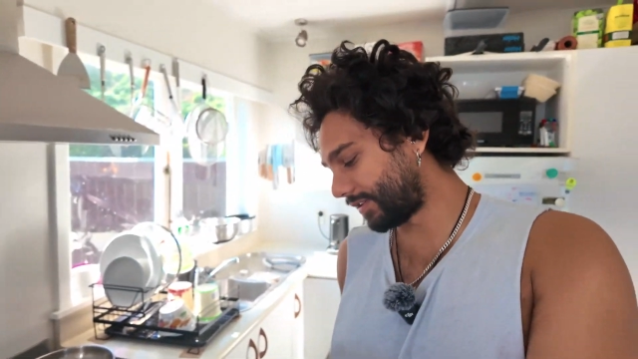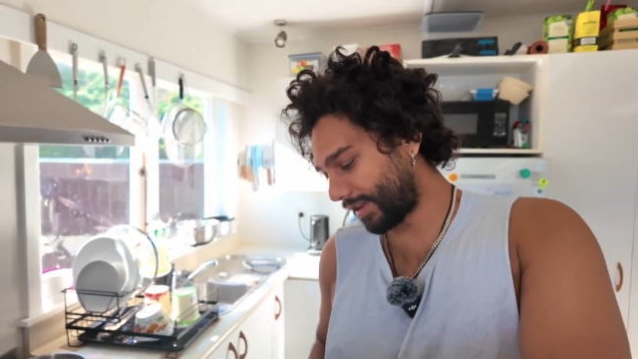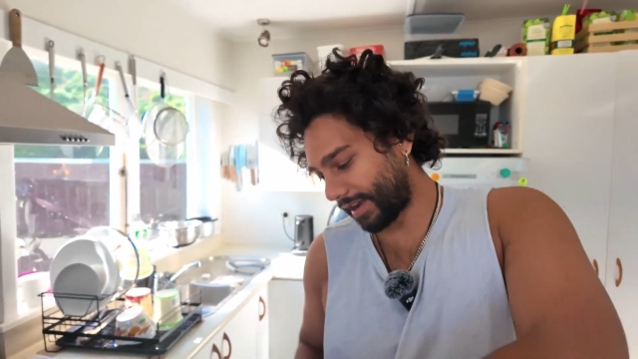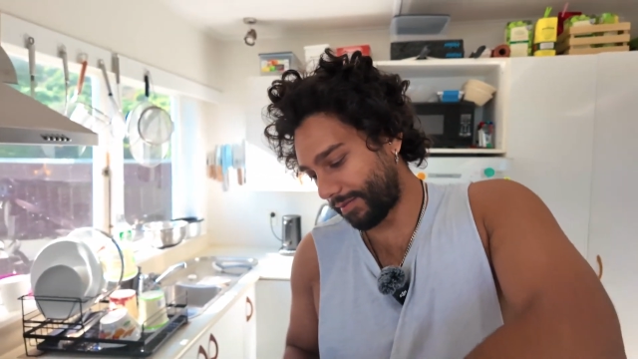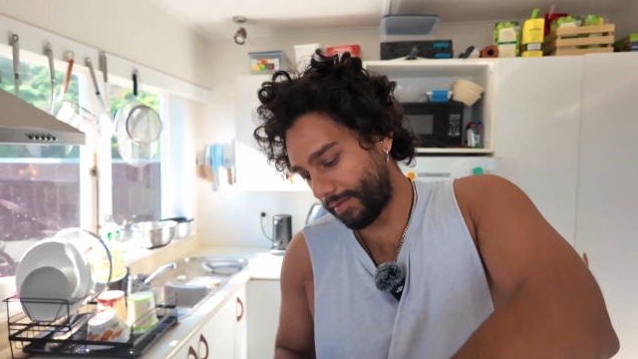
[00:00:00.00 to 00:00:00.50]
well as
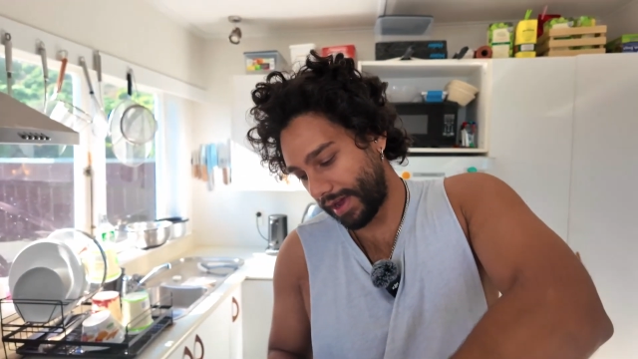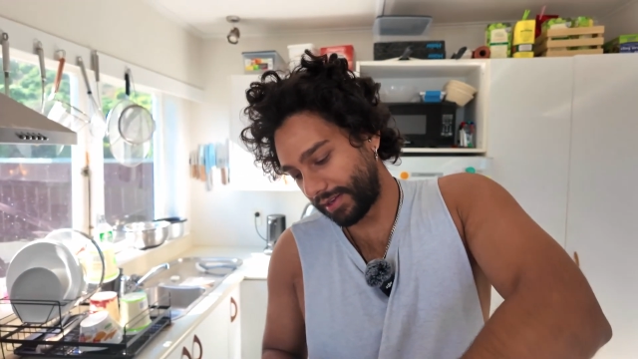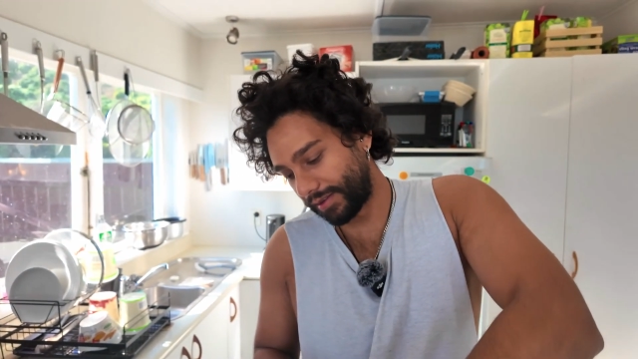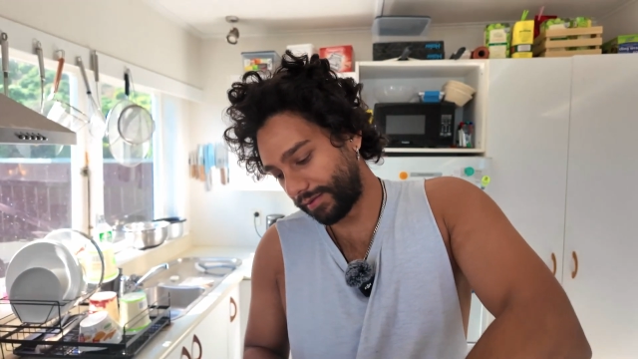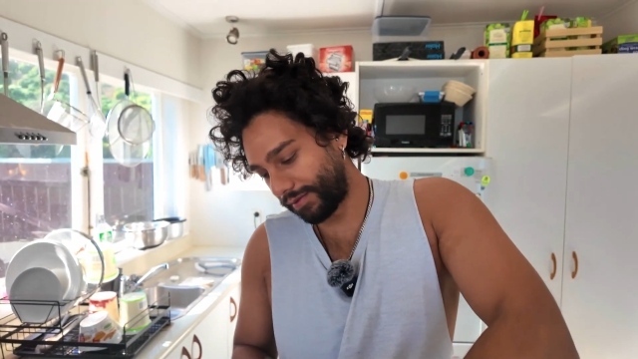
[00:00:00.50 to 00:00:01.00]
like a
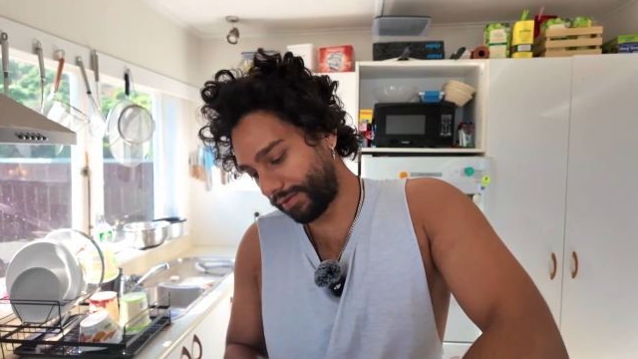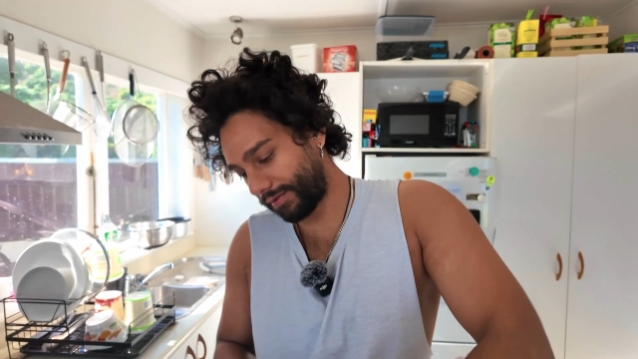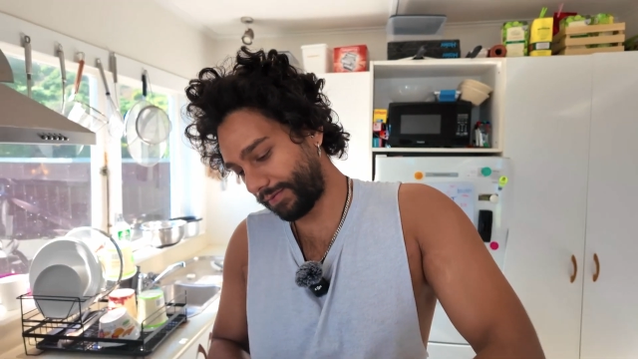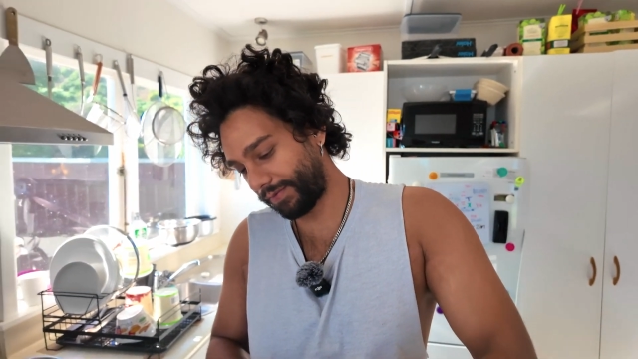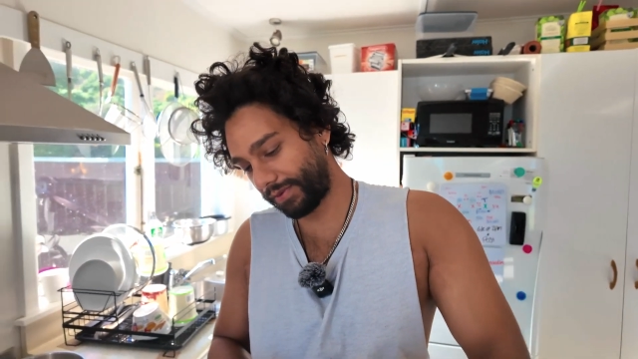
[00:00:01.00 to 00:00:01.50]
massive
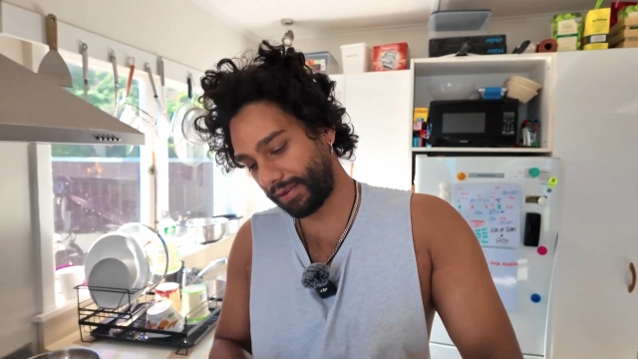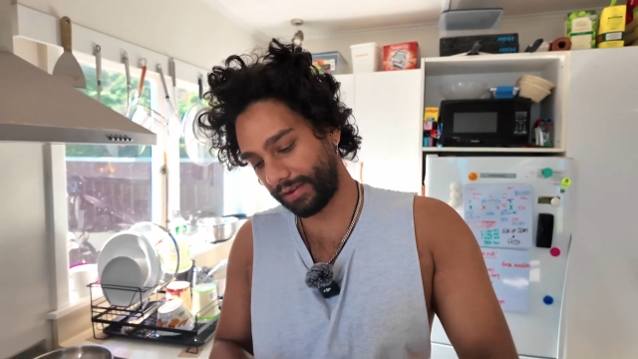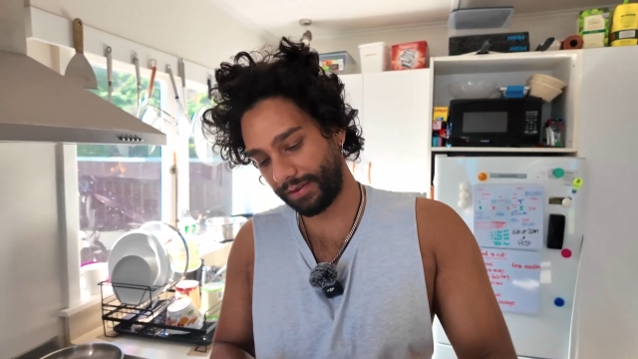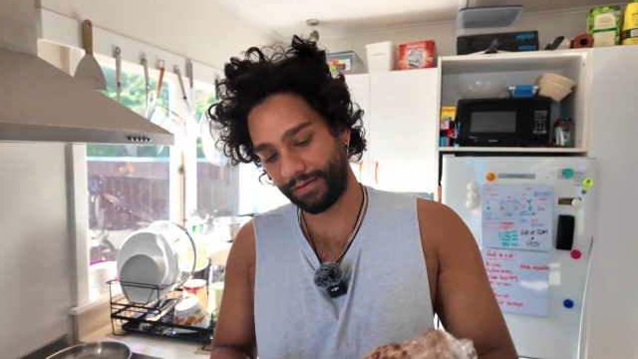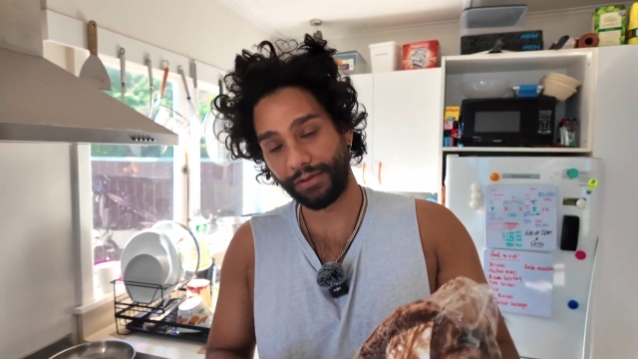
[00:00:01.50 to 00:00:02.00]

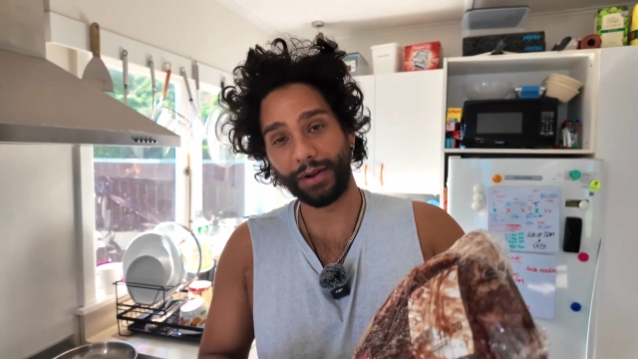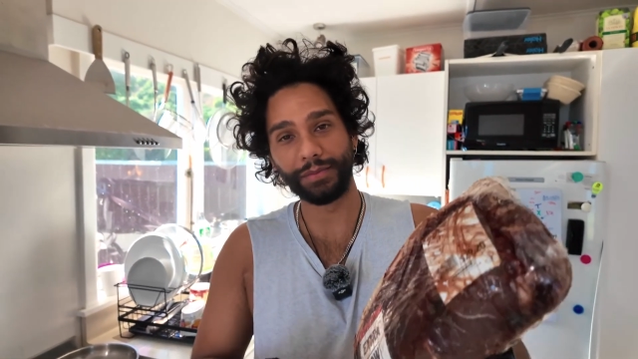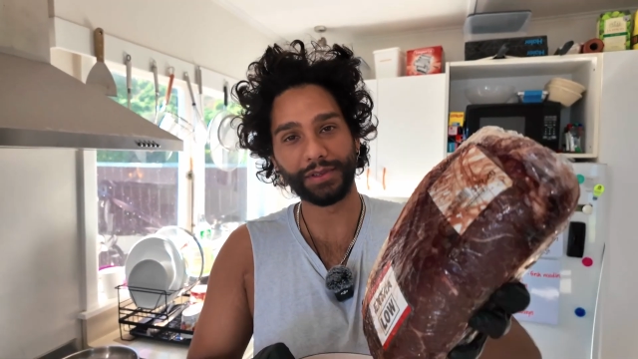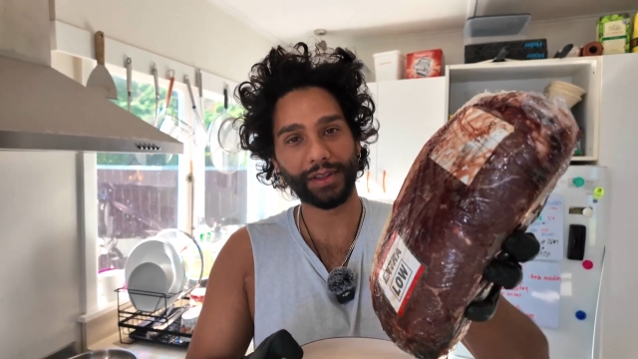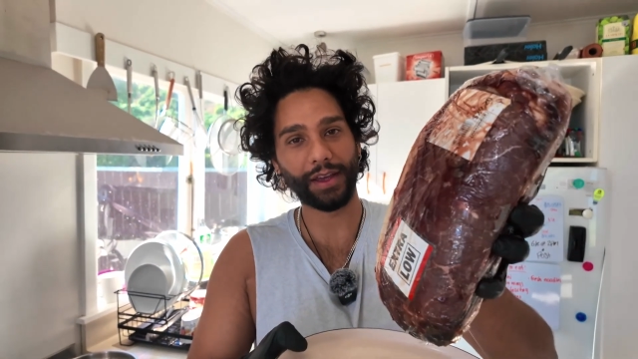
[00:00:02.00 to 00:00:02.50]

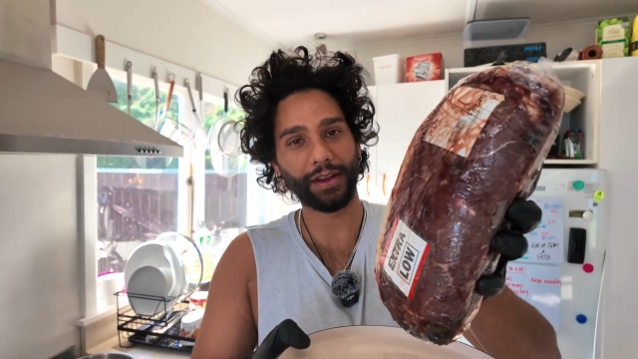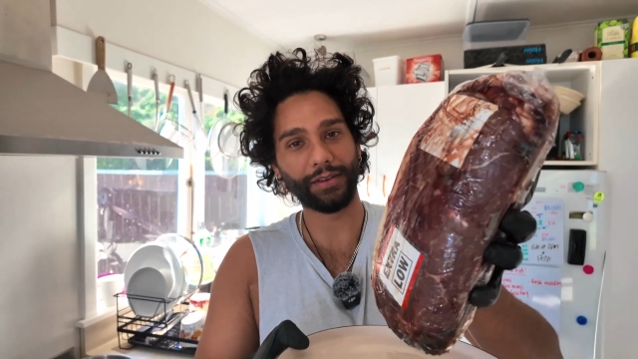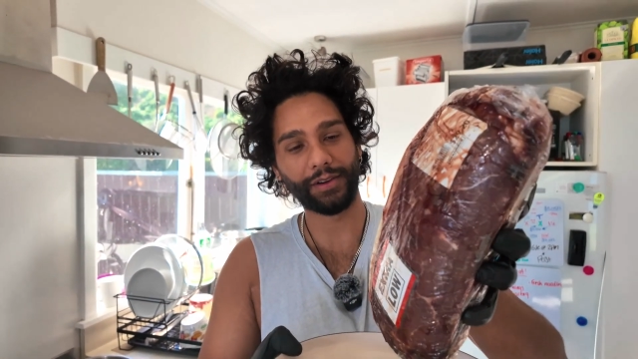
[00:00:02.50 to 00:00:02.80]
rump steak